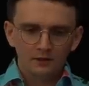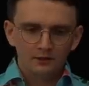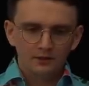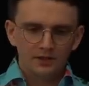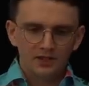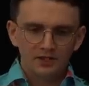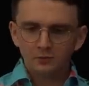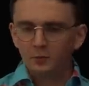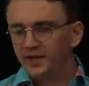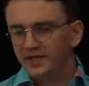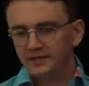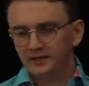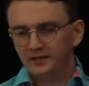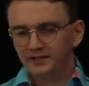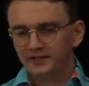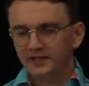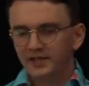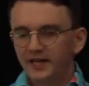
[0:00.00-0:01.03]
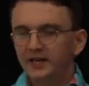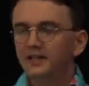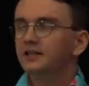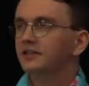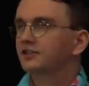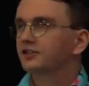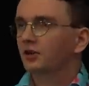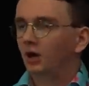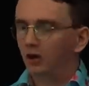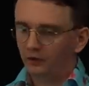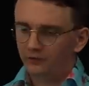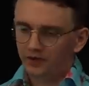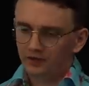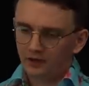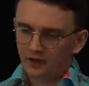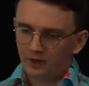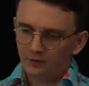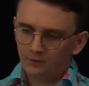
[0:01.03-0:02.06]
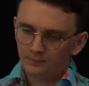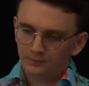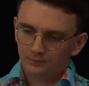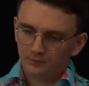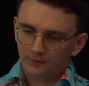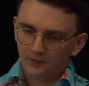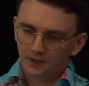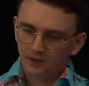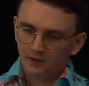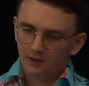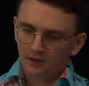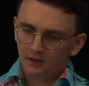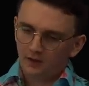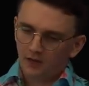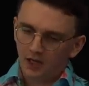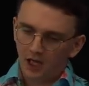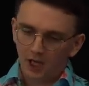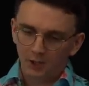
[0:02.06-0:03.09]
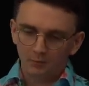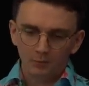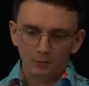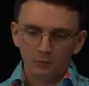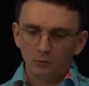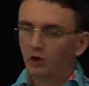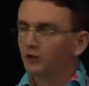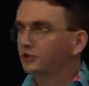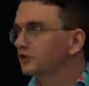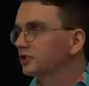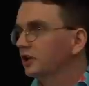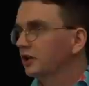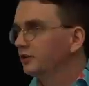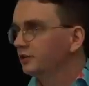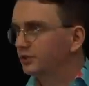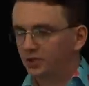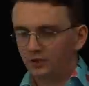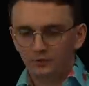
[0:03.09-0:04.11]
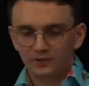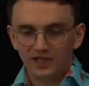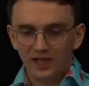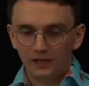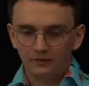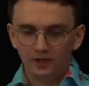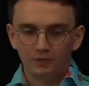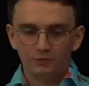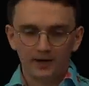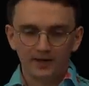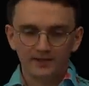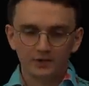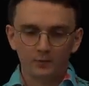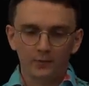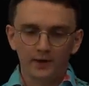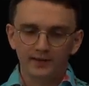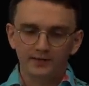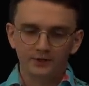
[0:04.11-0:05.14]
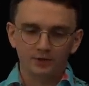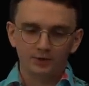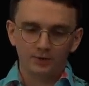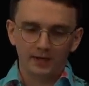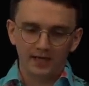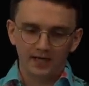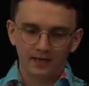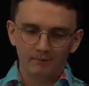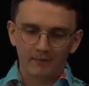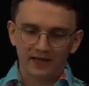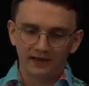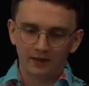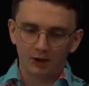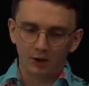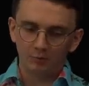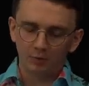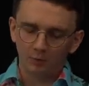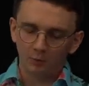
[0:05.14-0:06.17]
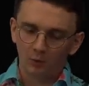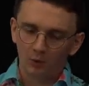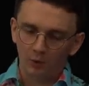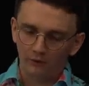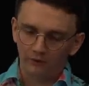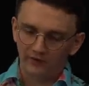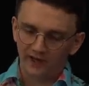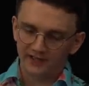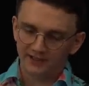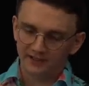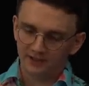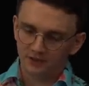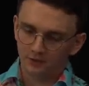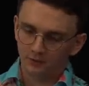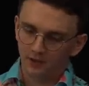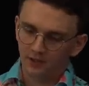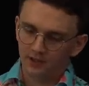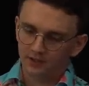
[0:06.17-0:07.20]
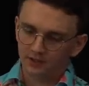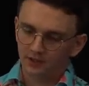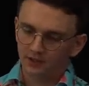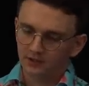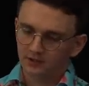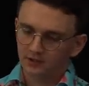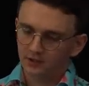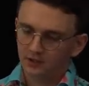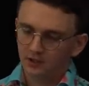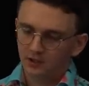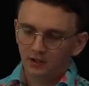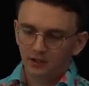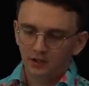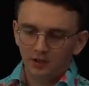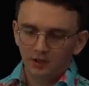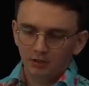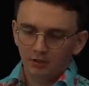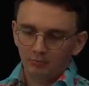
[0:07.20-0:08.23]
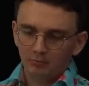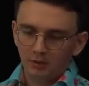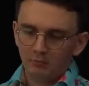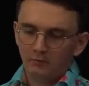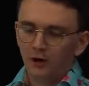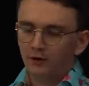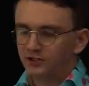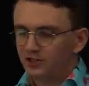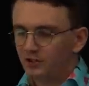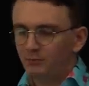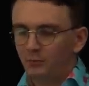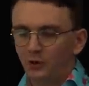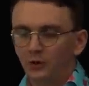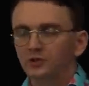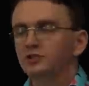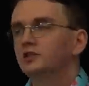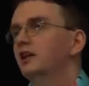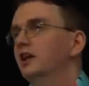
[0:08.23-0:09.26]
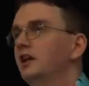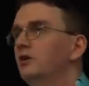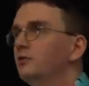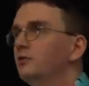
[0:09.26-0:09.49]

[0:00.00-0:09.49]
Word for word: This weakness needed solving, though. Um, one solution was giving greater weight to training men in open warfare situations but most importantly